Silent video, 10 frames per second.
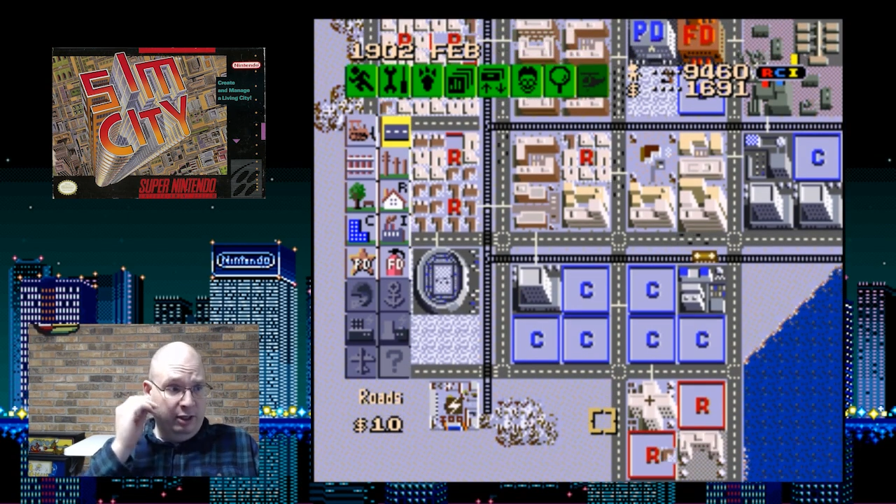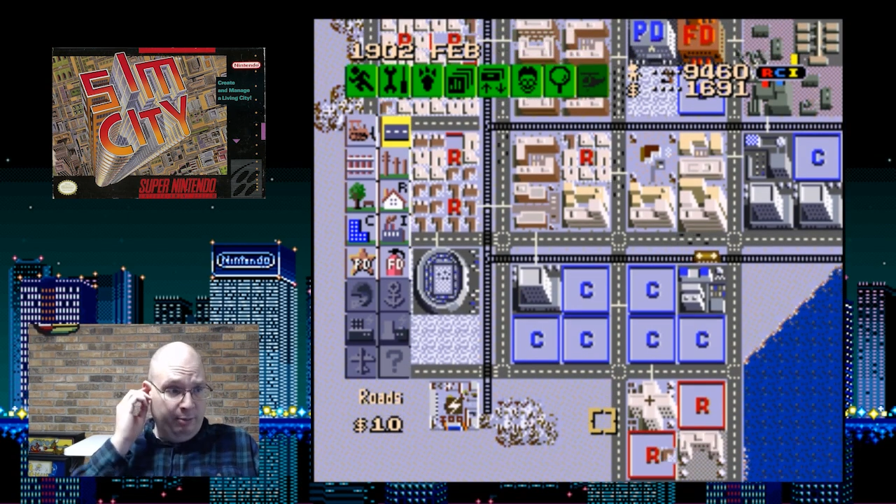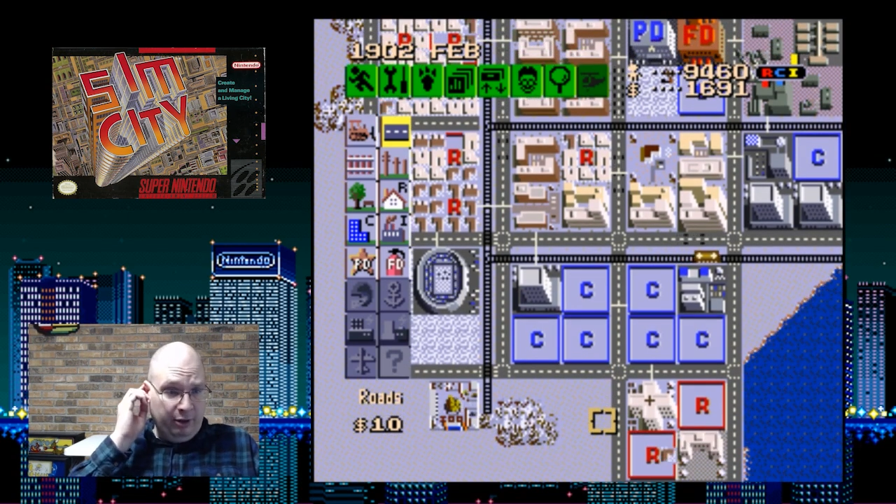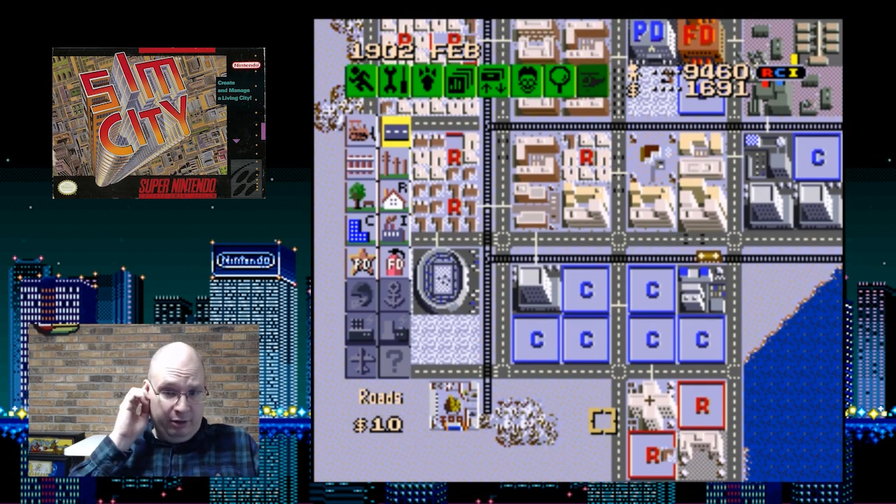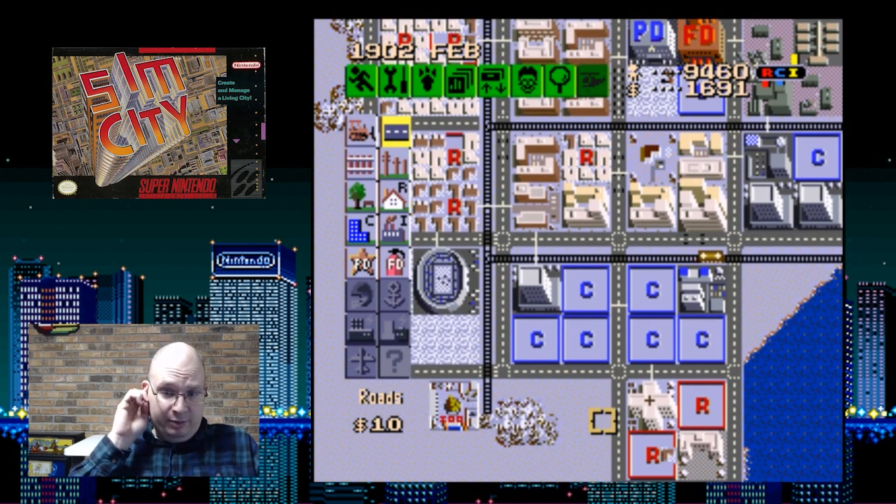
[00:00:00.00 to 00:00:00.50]

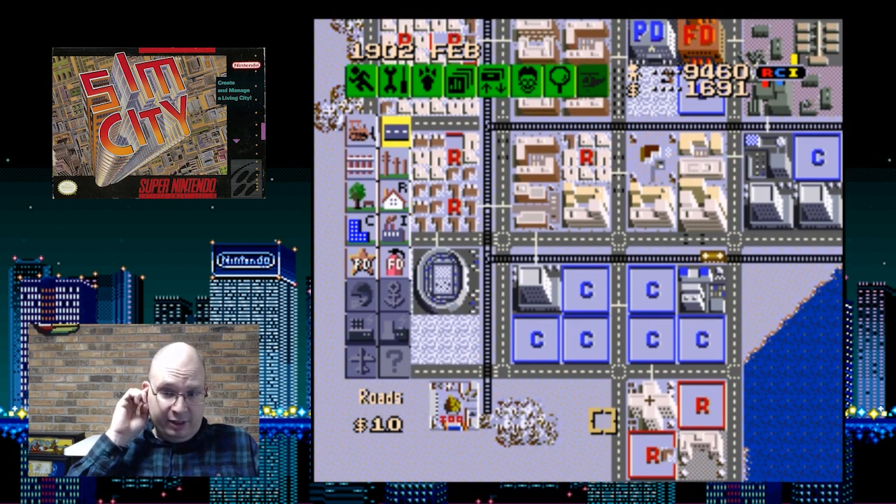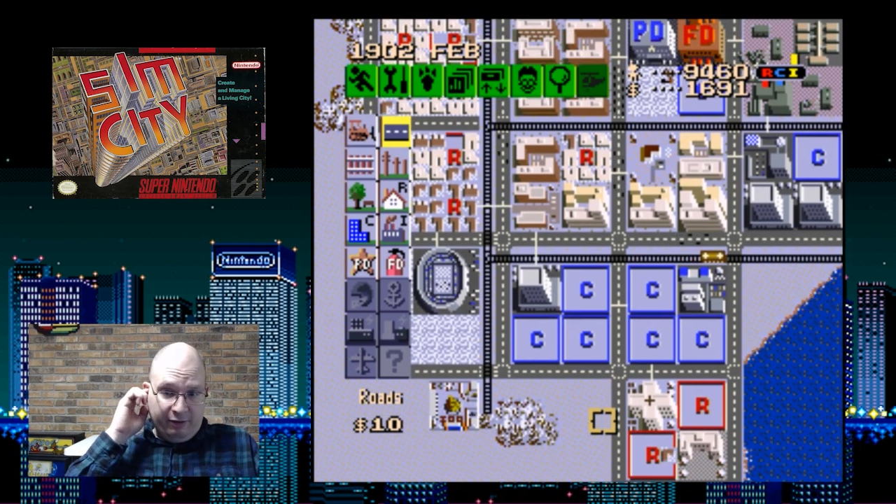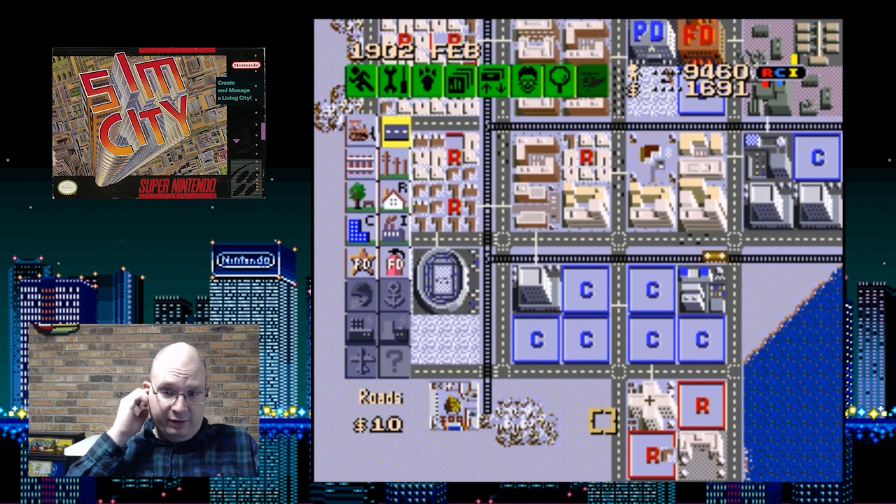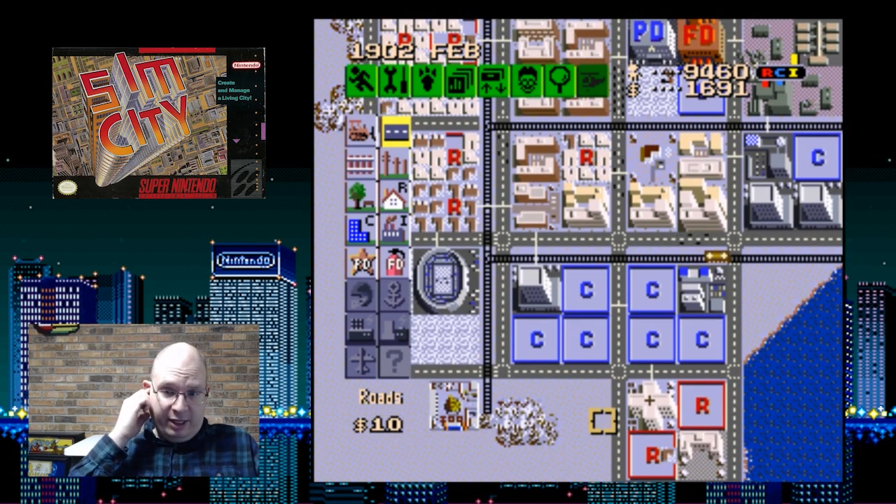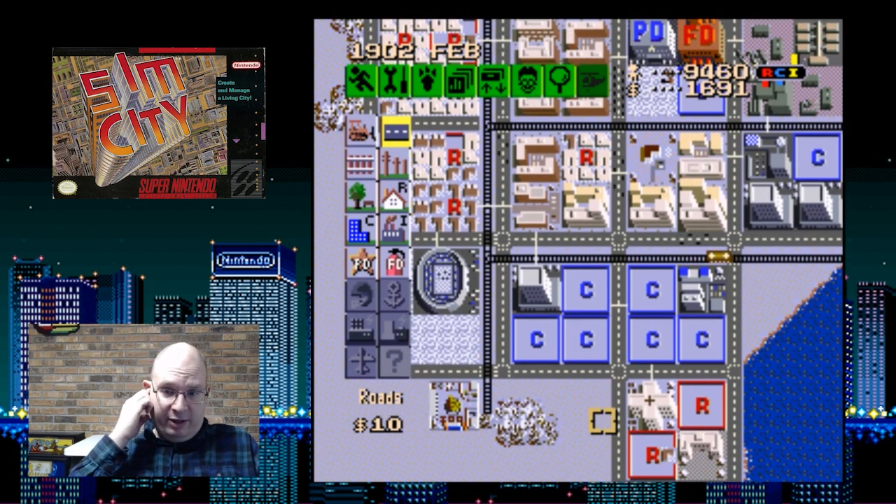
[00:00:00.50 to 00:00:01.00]
build
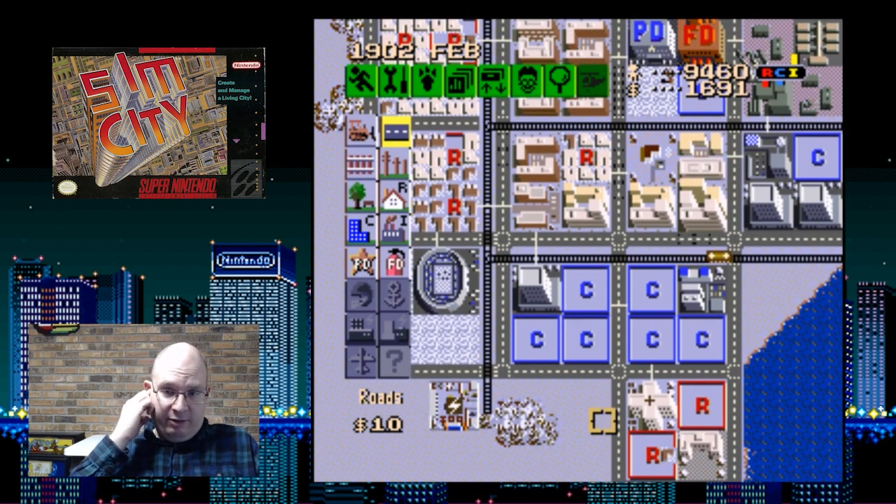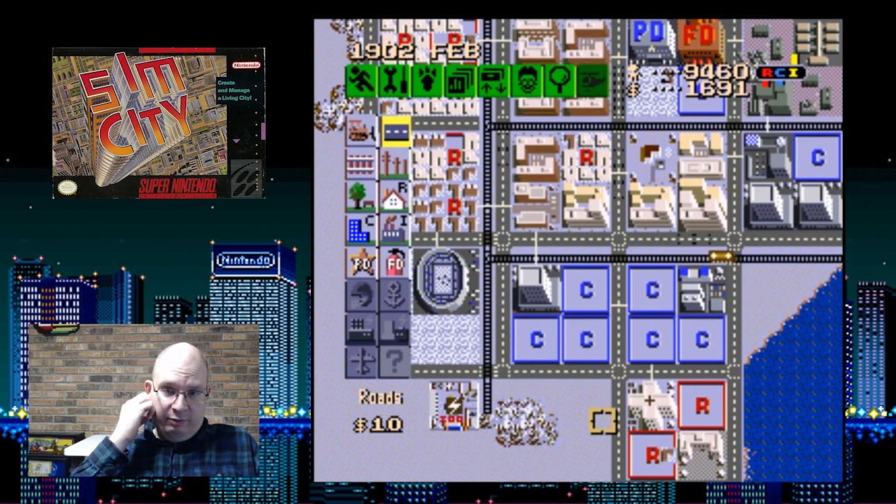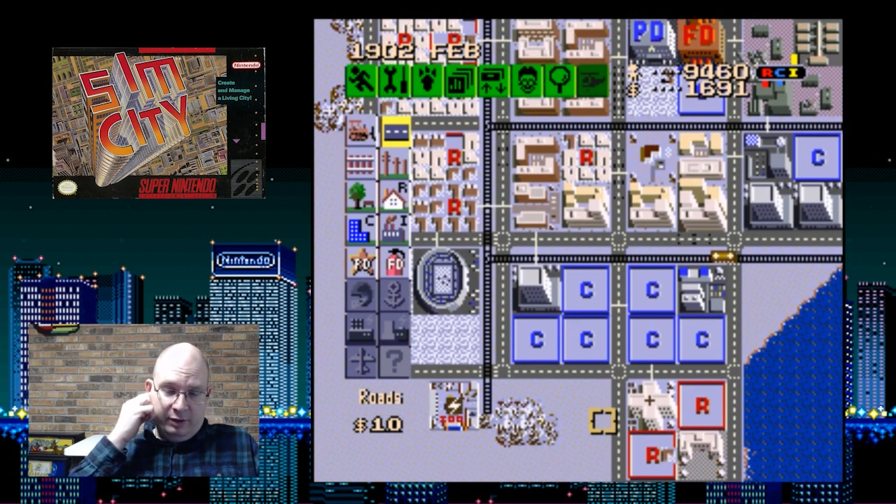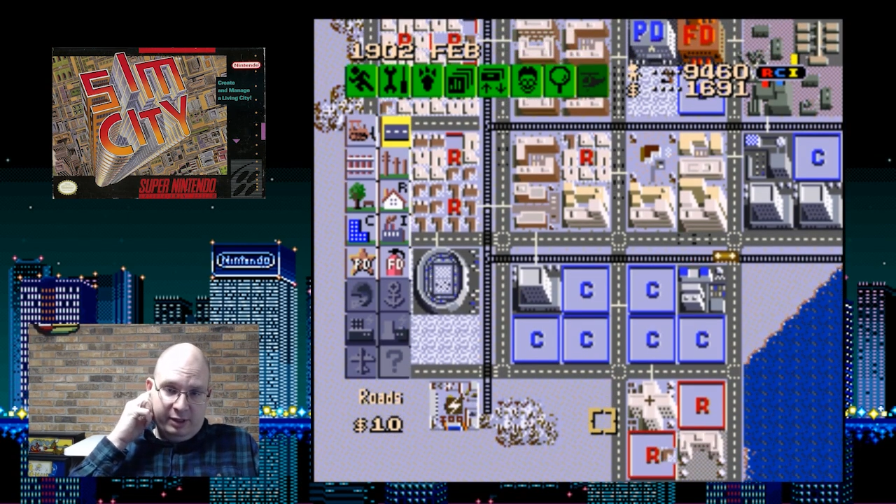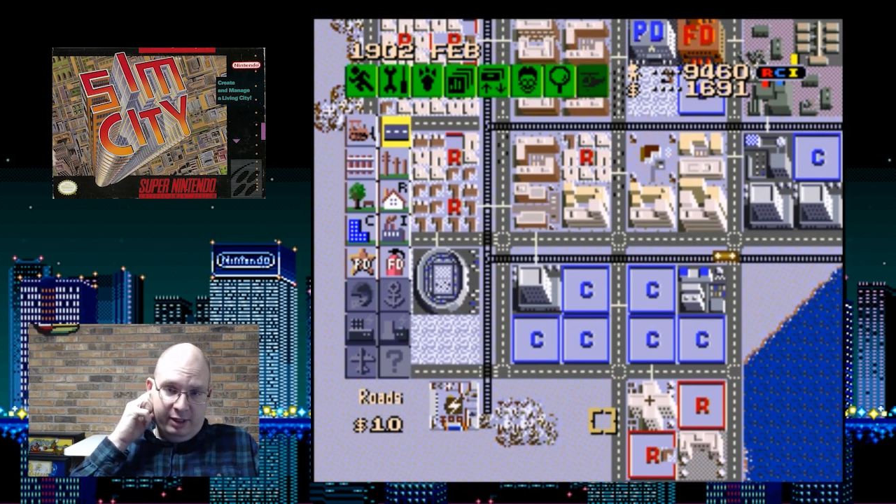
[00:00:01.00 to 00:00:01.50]
themselves out.
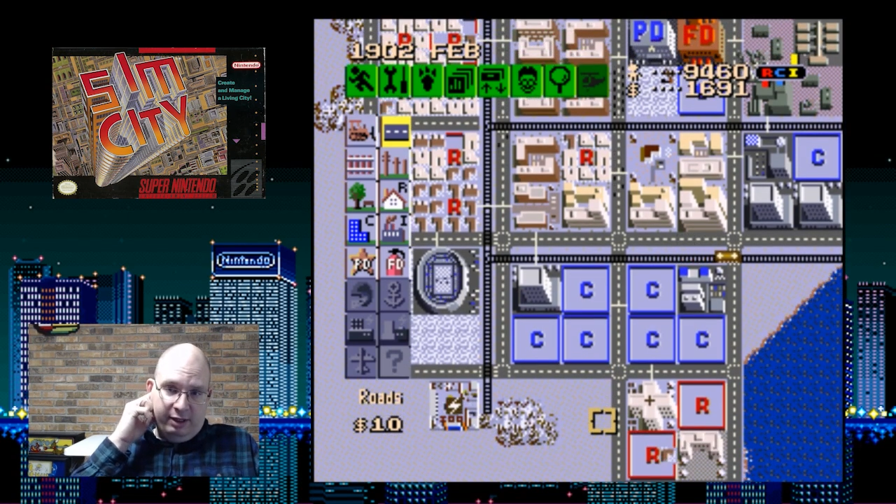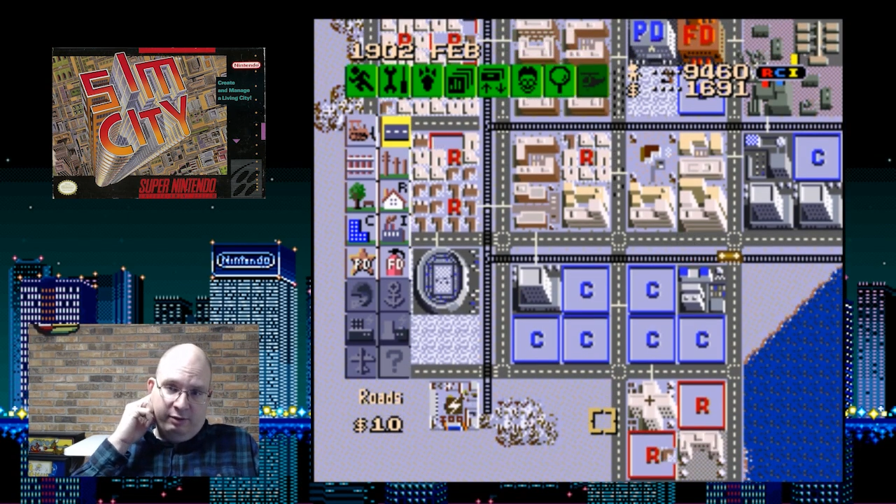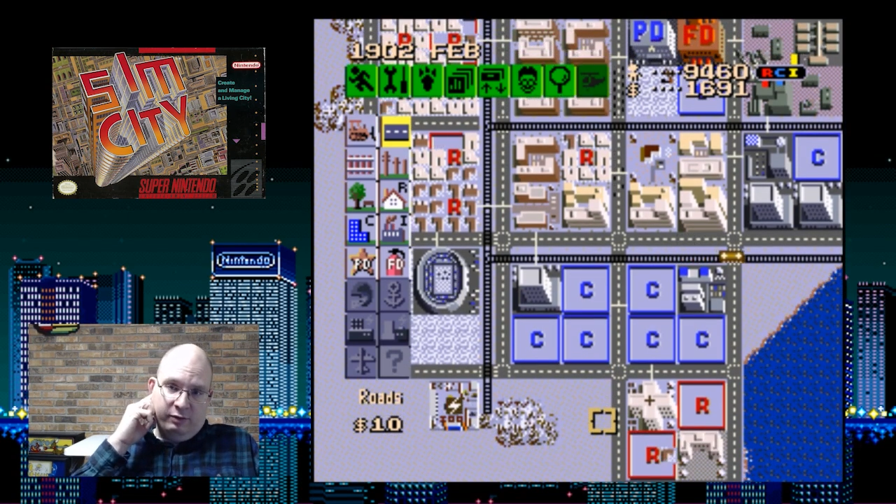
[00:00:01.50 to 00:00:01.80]
We'll see.